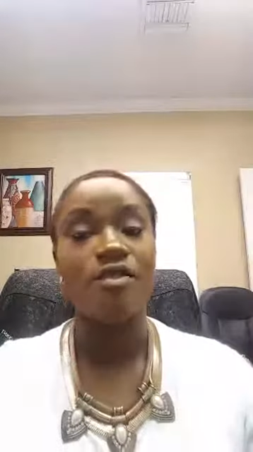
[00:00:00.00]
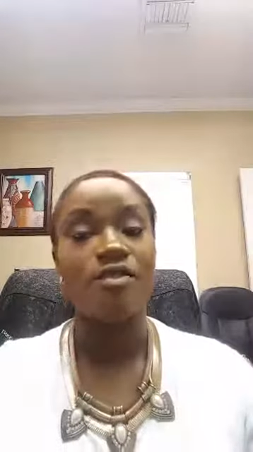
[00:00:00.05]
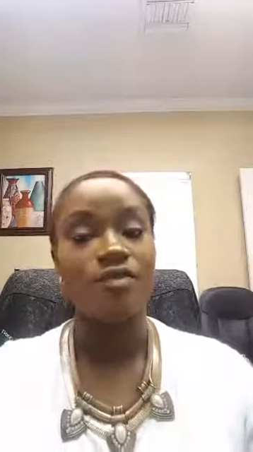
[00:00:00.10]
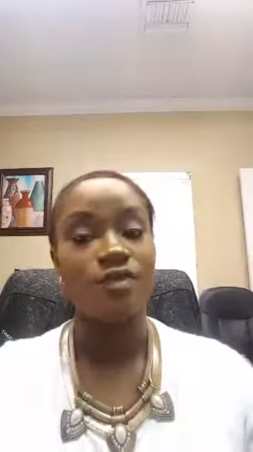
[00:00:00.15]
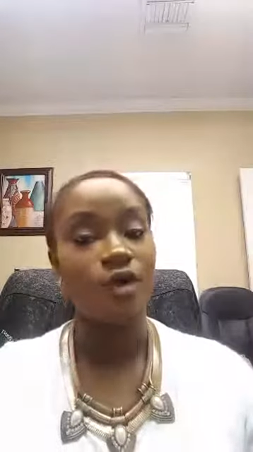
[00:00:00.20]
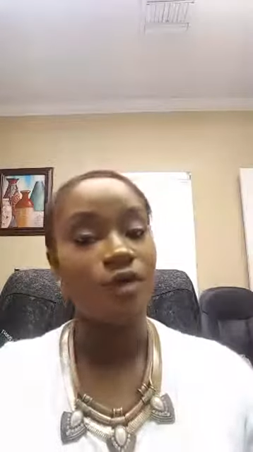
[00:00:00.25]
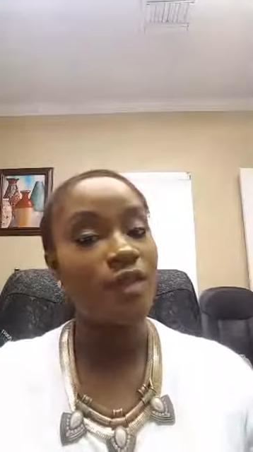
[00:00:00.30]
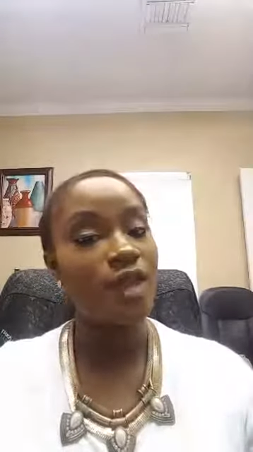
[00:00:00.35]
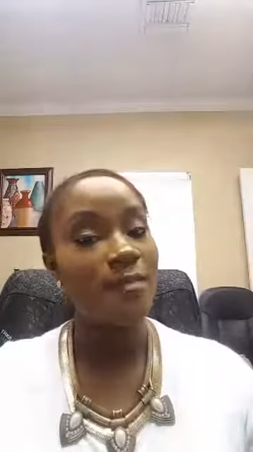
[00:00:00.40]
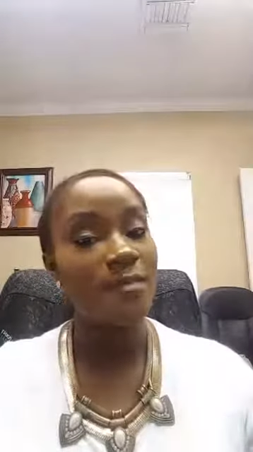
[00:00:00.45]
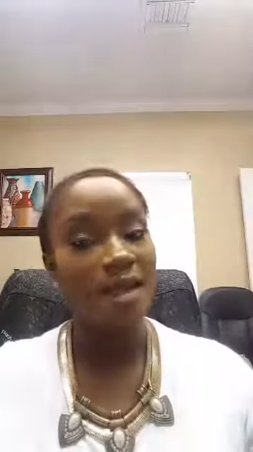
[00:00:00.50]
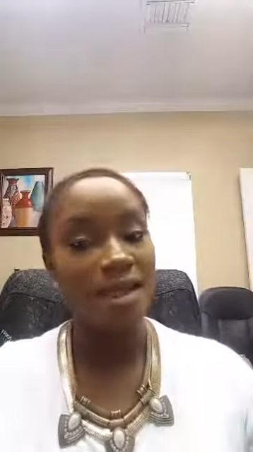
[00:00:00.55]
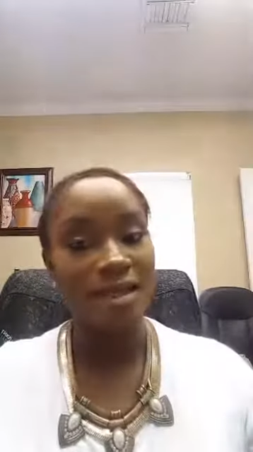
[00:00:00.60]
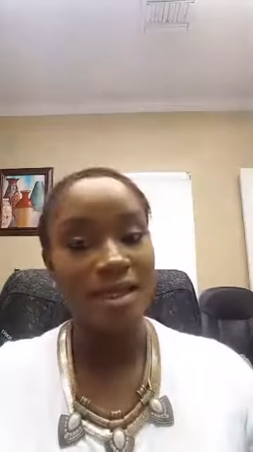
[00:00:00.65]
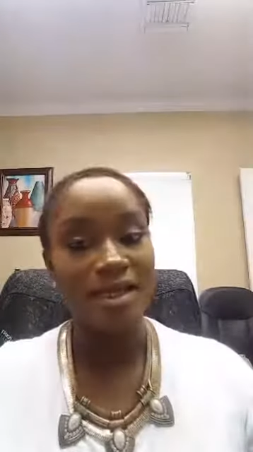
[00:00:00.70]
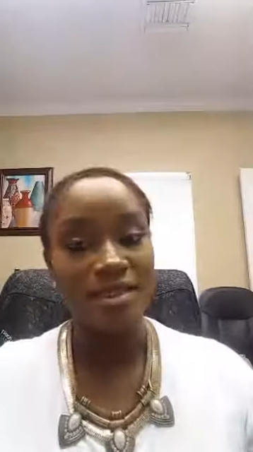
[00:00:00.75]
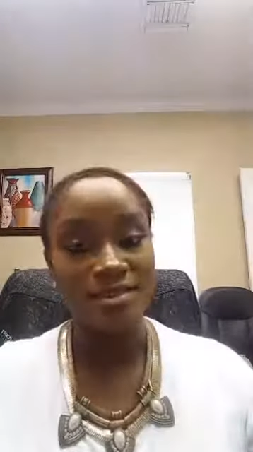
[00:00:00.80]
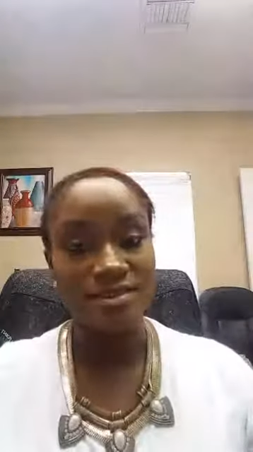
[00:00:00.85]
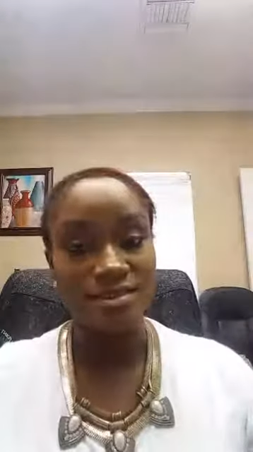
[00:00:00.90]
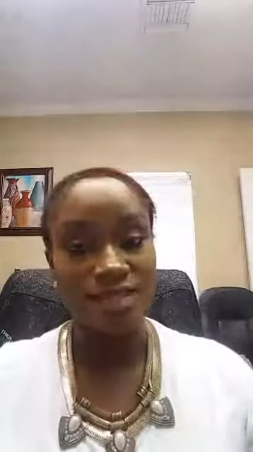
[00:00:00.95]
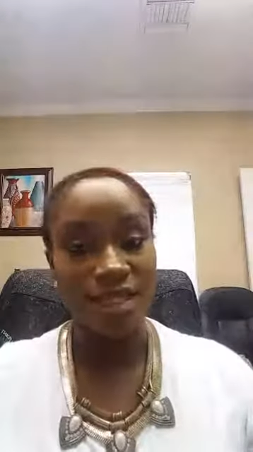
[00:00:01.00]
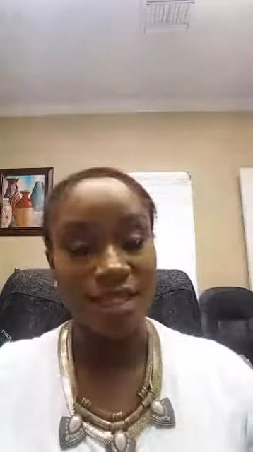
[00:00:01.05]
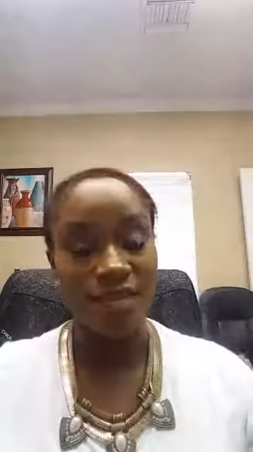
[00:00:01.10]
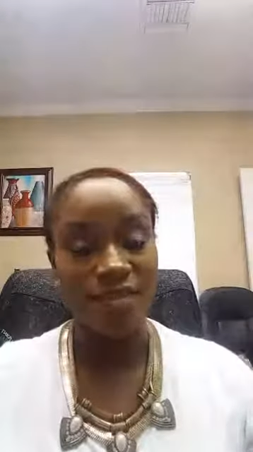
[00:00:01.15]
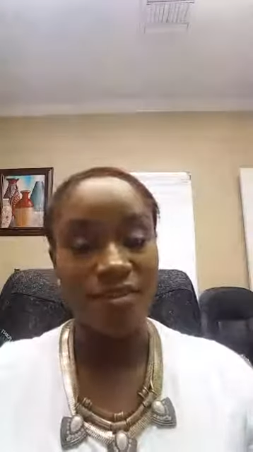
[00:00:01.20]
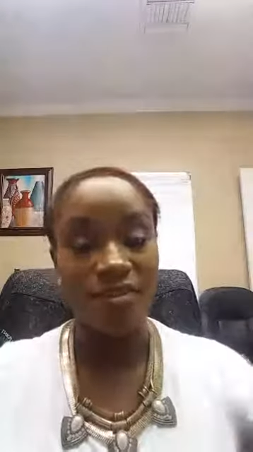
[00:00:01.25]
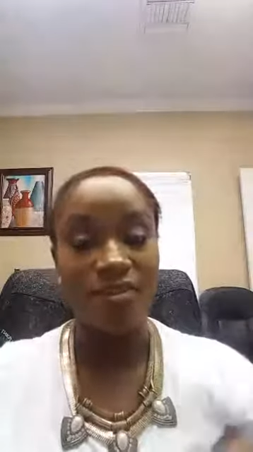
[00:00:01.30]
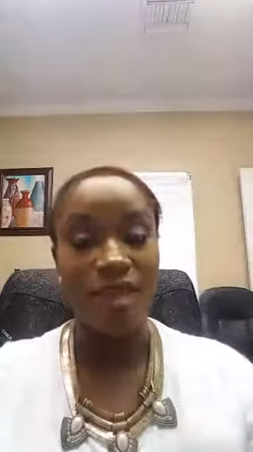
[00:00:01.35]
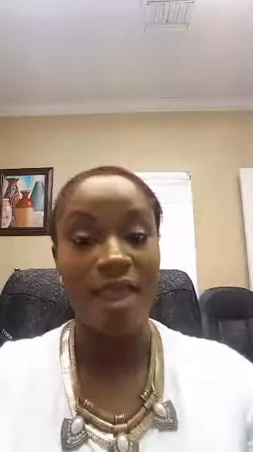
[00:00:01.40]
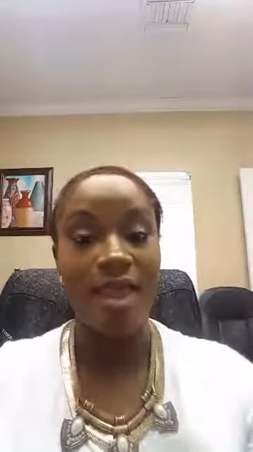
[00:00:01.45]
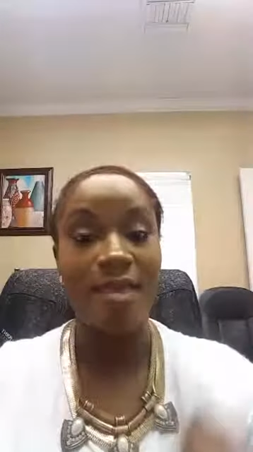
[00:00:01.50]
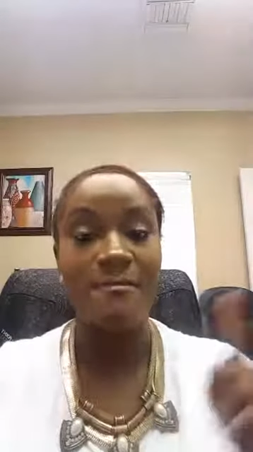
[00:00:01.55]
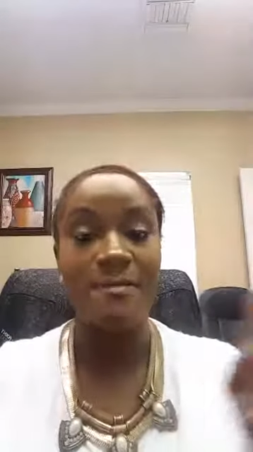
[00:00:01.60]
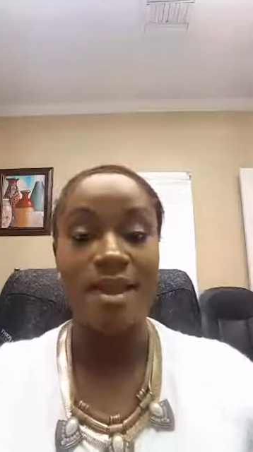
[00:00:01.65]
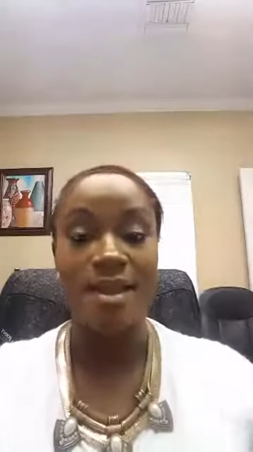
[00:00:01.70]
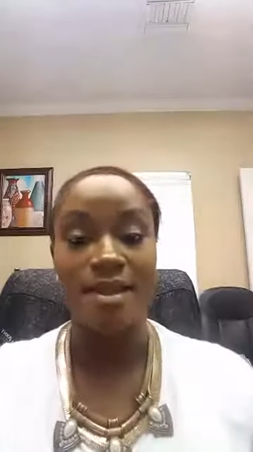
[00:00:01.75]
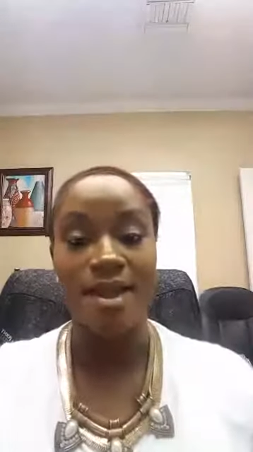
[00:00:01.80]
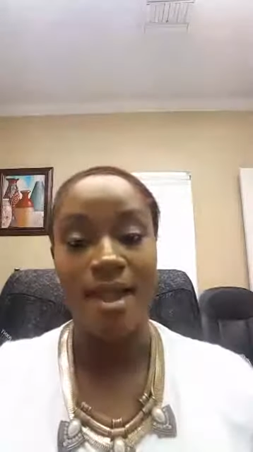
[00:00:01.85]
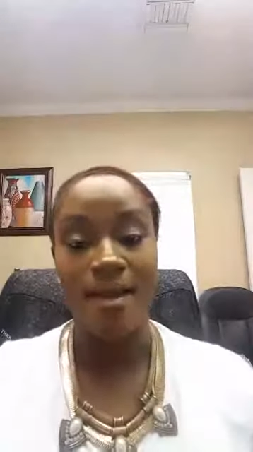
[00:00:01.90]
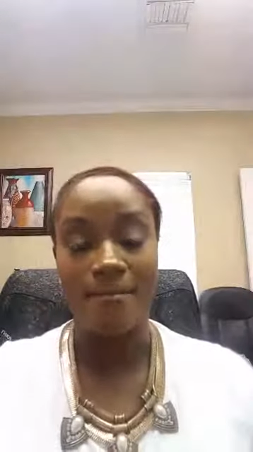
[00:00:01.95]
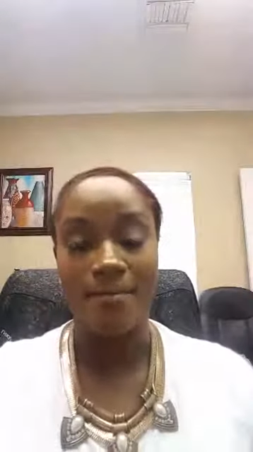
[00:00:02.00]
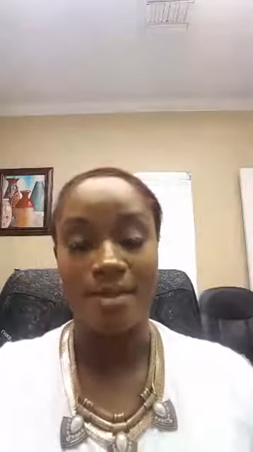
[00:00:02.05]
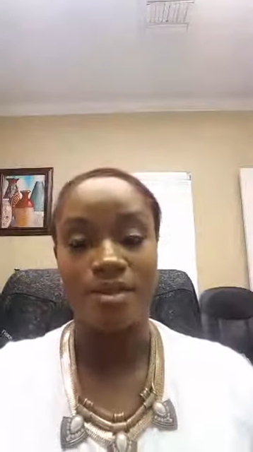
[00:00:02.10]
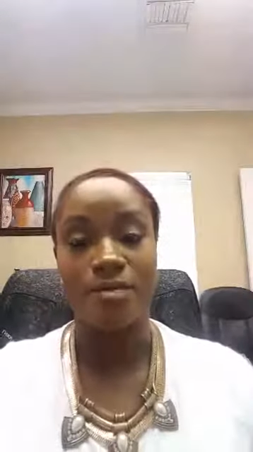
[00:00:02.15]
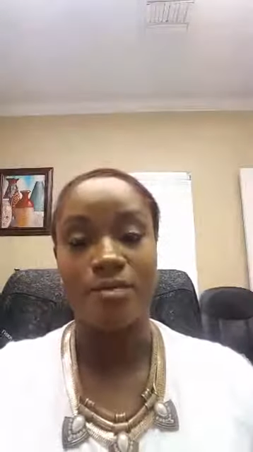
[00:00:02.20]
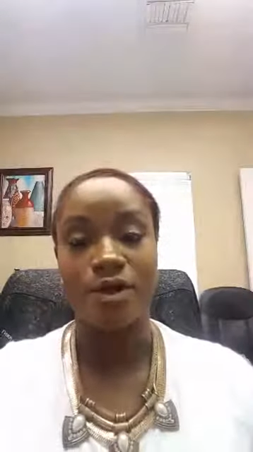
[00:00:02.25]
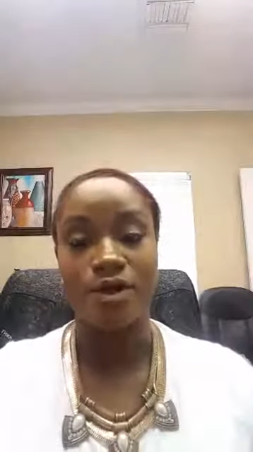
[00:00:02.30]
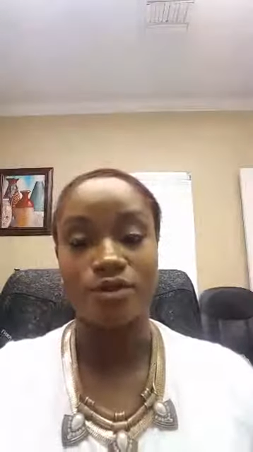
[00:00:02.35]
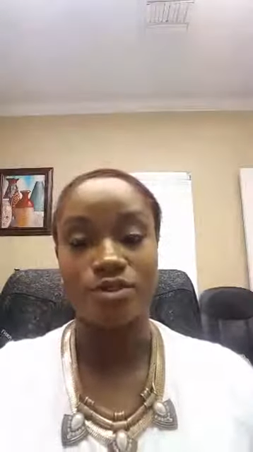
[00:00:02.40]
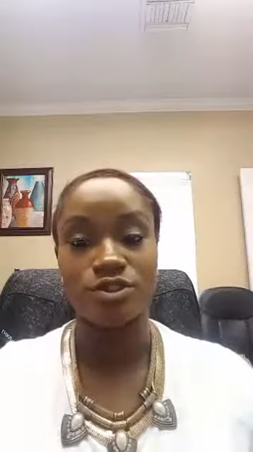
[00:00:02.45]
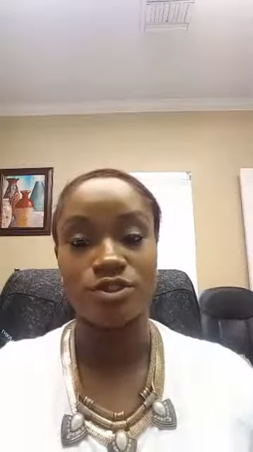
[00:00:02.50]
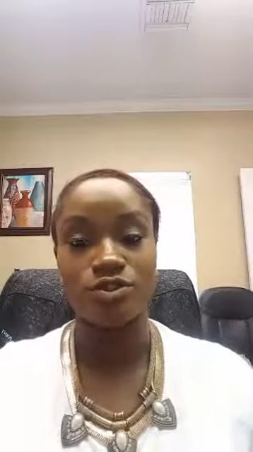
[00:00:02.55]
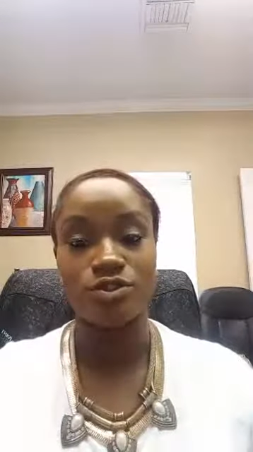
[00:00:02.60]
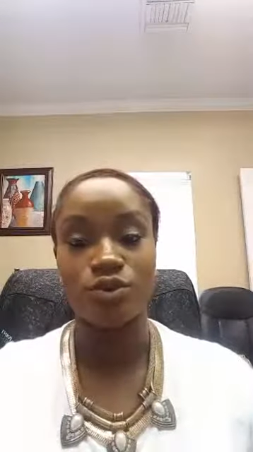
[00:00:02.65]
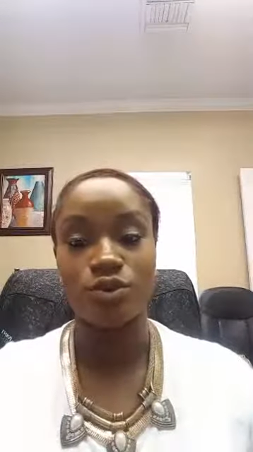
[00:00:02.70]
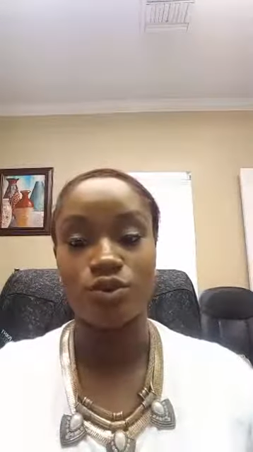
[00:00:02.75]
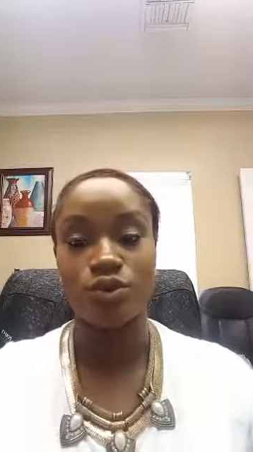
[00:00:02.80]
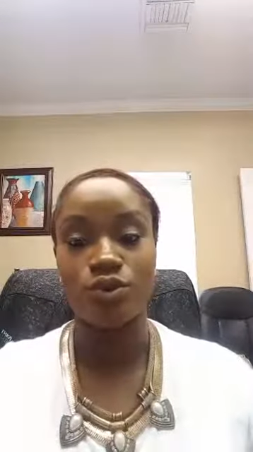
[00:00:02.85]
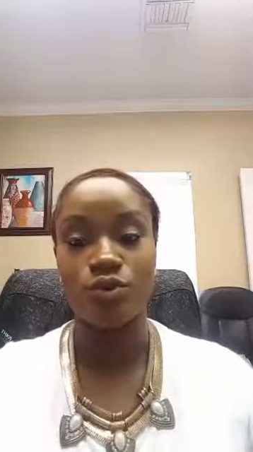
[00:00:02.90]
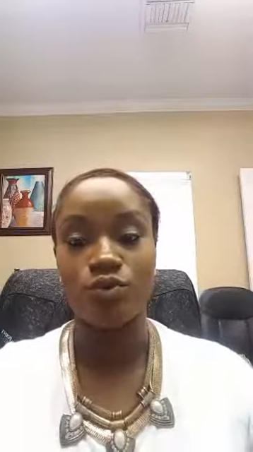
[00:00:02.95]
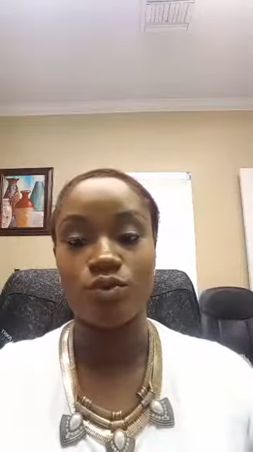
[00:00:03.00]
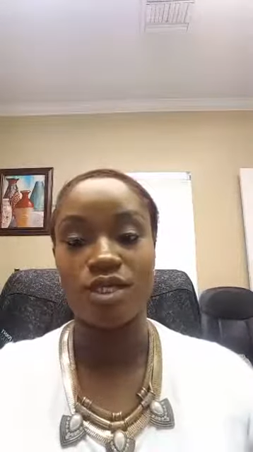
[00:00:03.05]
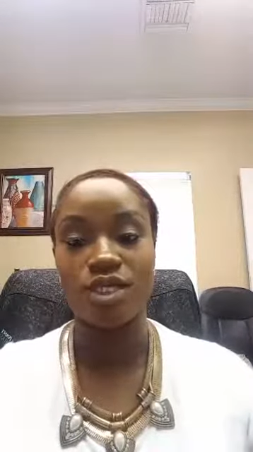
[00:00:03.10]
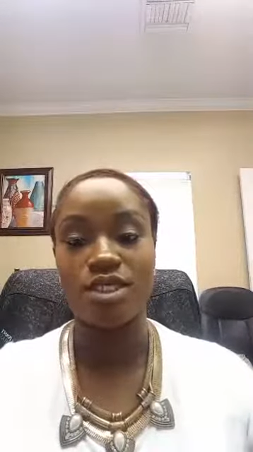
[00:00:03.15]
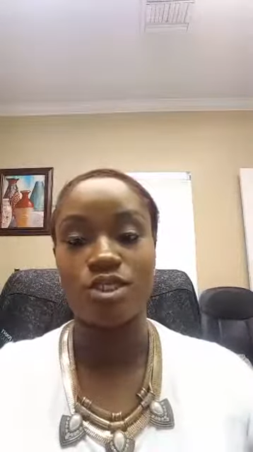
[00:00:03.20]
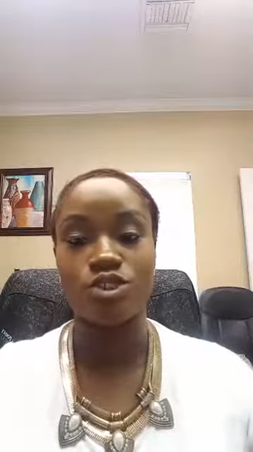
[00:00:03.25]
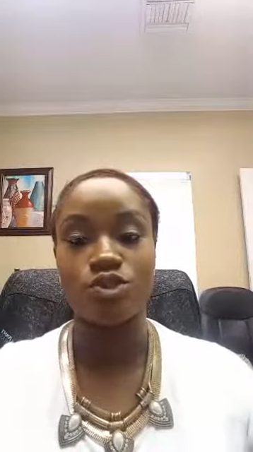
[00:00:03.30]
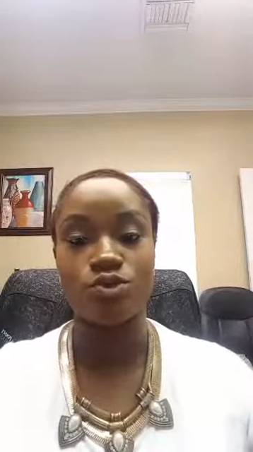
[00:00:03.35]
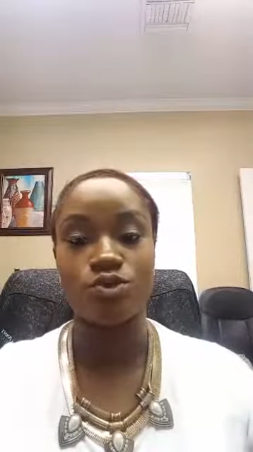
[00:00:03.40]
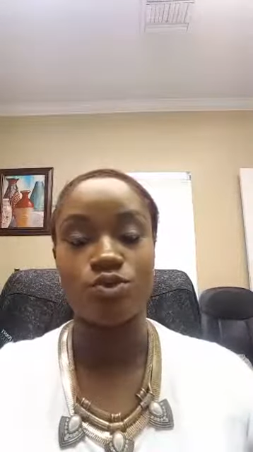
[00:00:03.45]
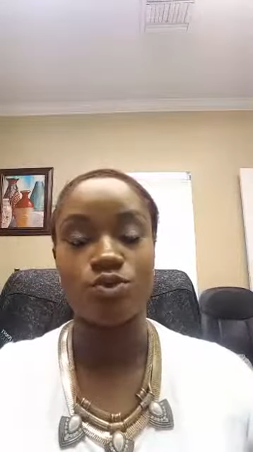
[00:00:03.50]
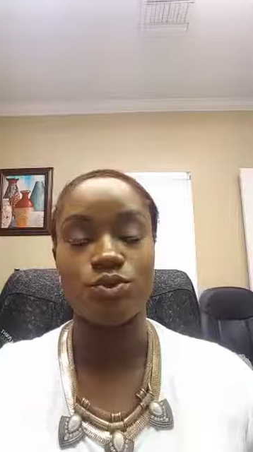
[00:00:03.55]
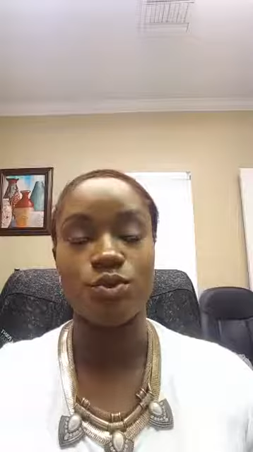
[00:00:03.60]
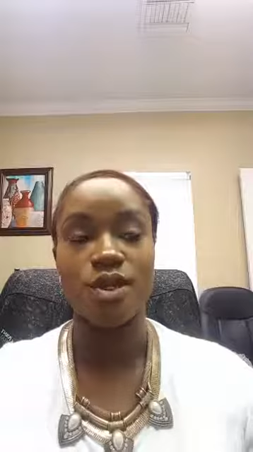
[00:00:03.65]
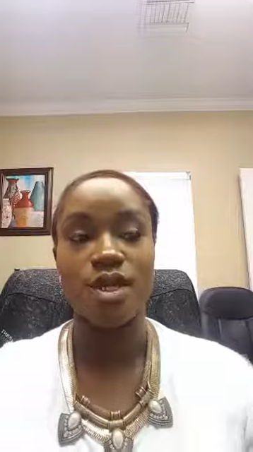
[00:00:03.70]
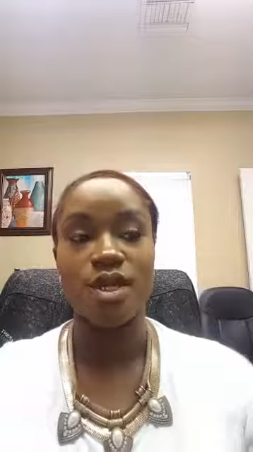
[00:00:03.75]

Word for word: Though they may not say it, they may not be the person who you need to